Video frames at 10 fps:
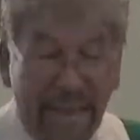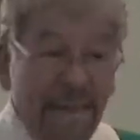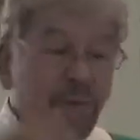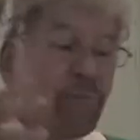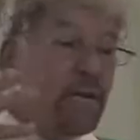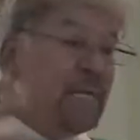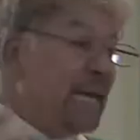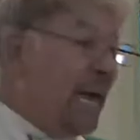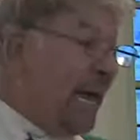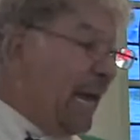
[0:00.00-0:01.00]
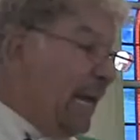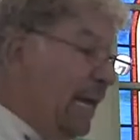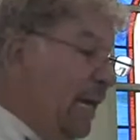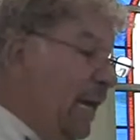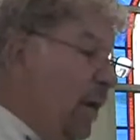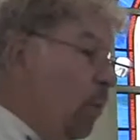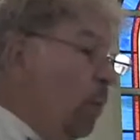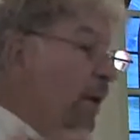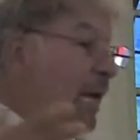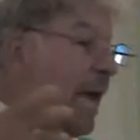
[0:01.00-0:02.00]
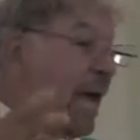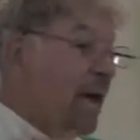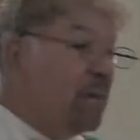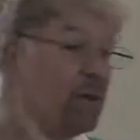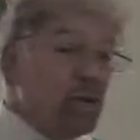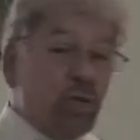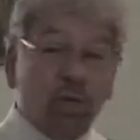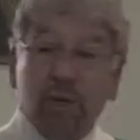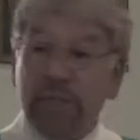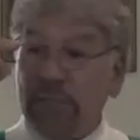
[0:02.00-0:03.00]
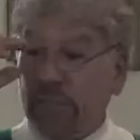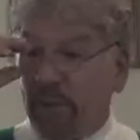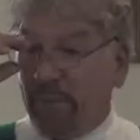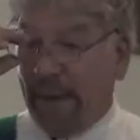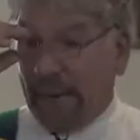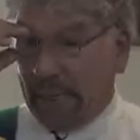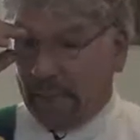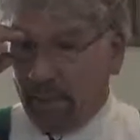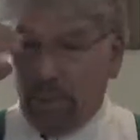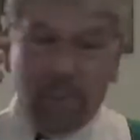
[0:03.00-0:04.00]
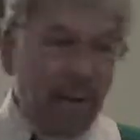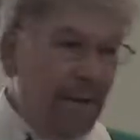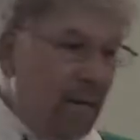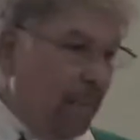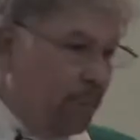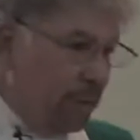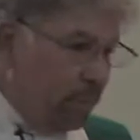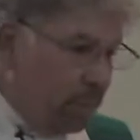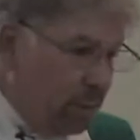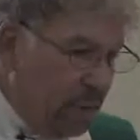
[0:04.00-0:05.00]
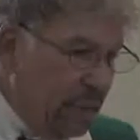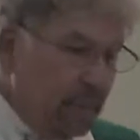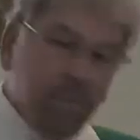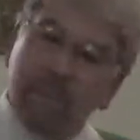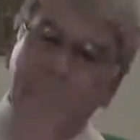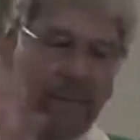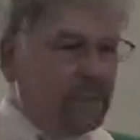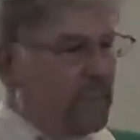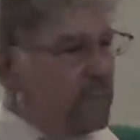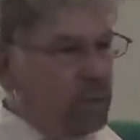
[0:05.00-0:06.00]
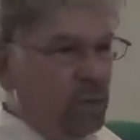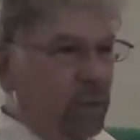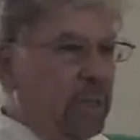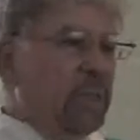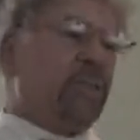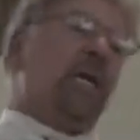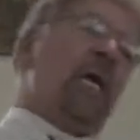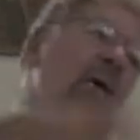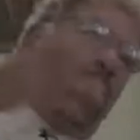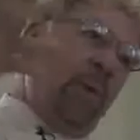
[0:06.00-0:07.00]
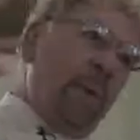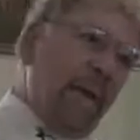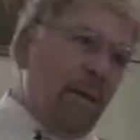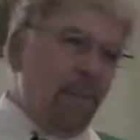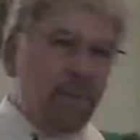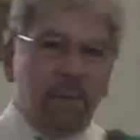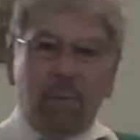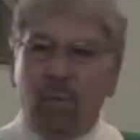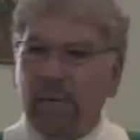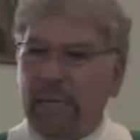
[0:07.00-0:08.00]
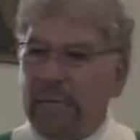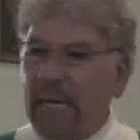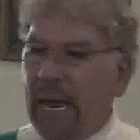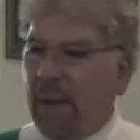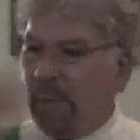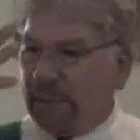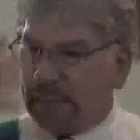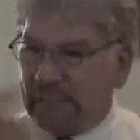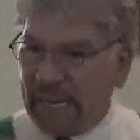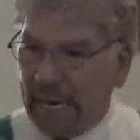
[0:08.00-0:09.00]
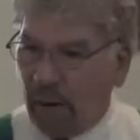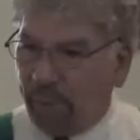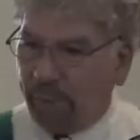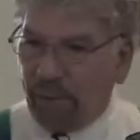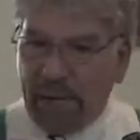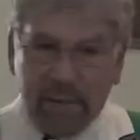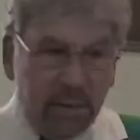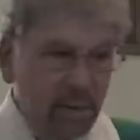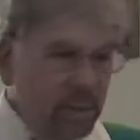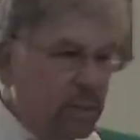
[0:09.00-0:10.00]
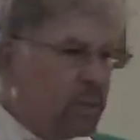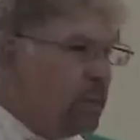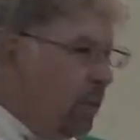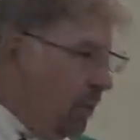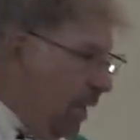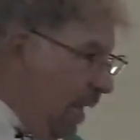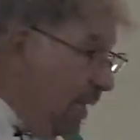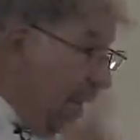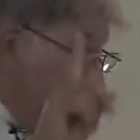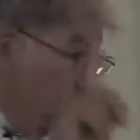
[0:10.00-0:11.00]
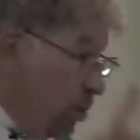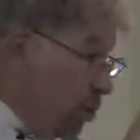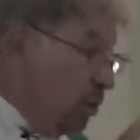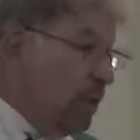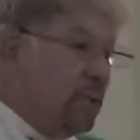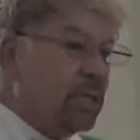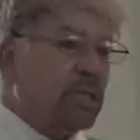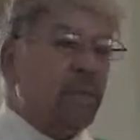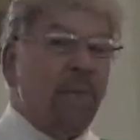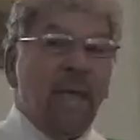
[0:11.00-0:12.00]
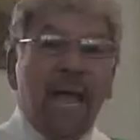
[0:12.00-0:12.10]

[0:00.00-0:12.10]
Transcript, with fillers: every day we have a choice to make. We wake up in the morning. That's not a choice. We wake up in the morning. We could say our prayers. Okay, that's a choice.